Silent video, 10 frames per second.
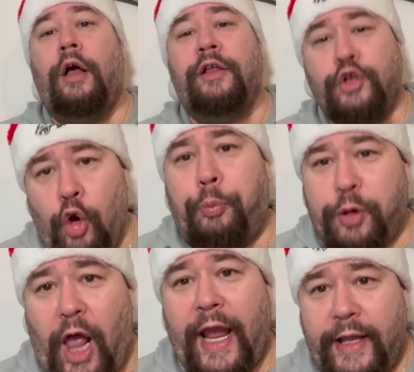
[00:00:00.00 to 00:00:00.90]
You're
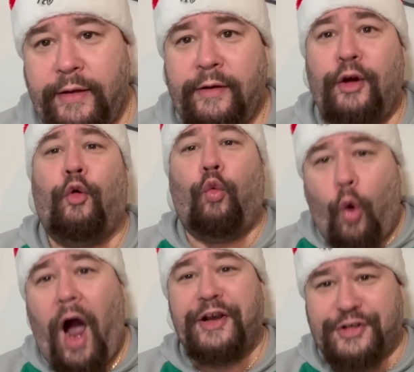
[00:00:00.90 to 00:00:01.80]
playing
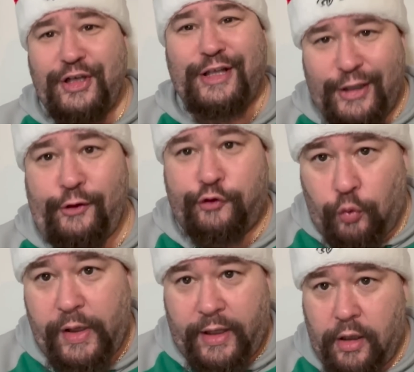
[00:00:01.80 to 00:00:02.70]
Washington this
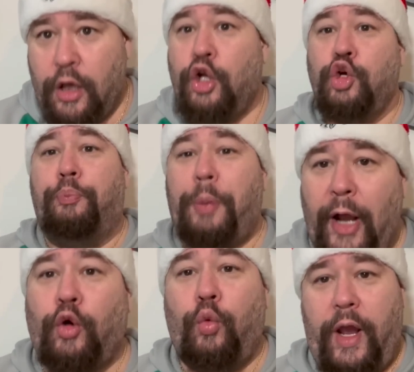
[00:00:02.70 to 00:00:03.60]
week. You
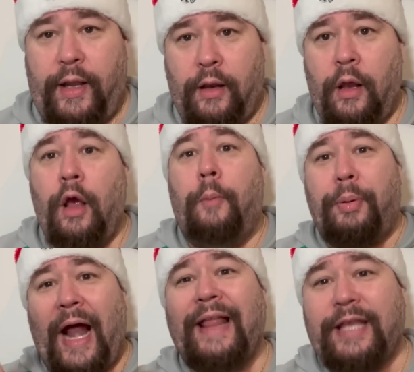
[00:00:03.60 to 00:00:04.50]
better win. But
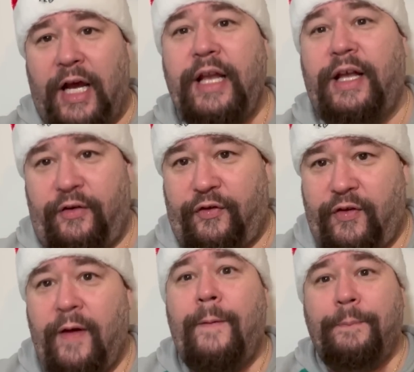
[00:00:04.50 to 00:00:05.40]
I tell you this.
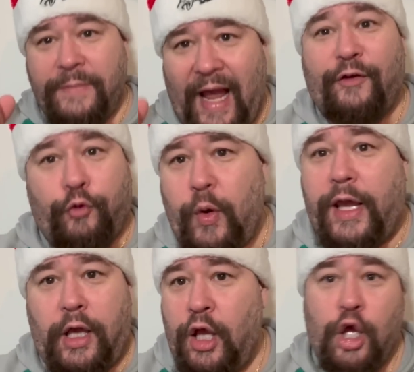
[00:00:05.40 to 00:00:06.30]
Next
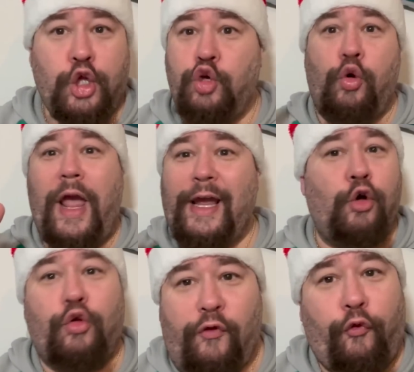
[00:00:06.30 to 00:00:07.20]
week, you ain't
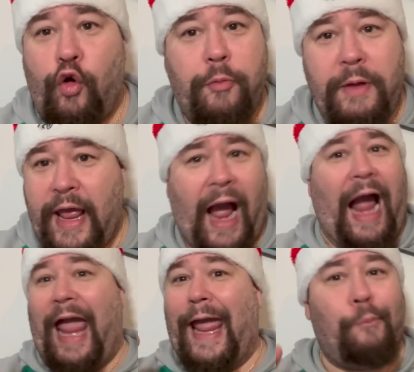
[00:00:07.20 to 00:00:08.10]
going to avoid me. I
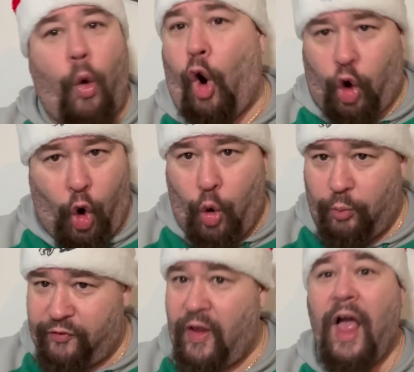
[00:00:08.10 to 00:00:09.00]
ain't Mark
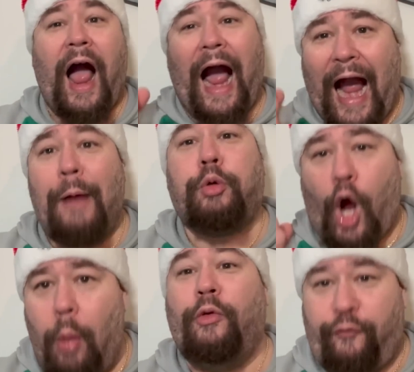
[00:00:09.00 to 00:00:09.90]
Holmes. I'm
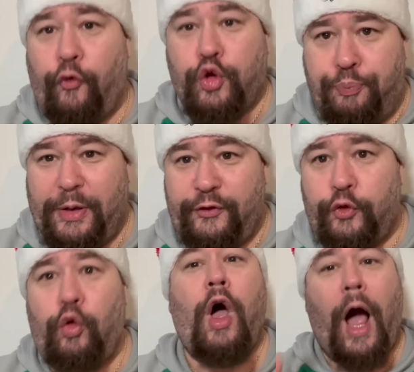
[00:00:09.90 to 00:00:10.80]
coming for you,
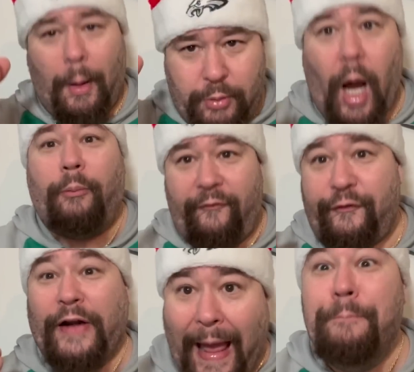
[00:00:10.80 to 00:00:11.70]
Pizzle. I'm coming for
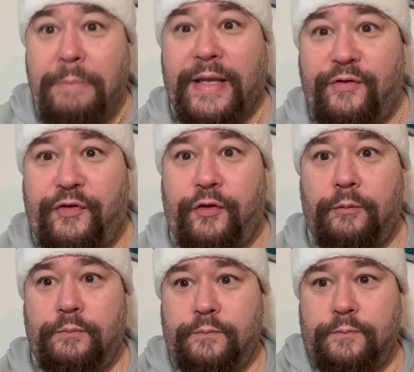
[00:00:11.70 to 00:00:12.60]
them meats.
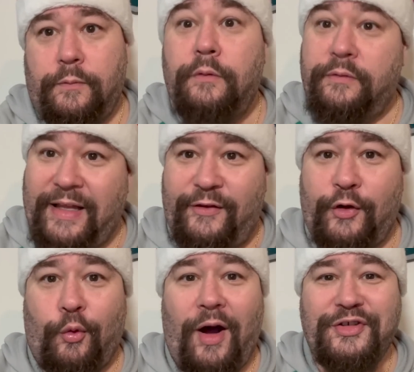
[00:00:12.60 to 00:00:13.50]
Denzel
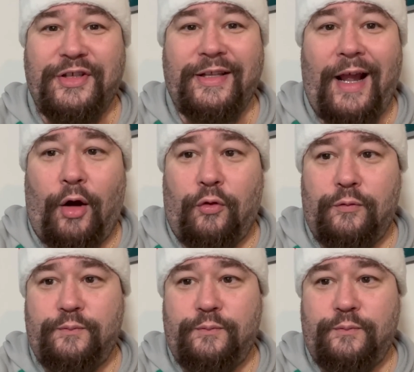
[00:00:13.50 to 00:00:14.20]
Washington out.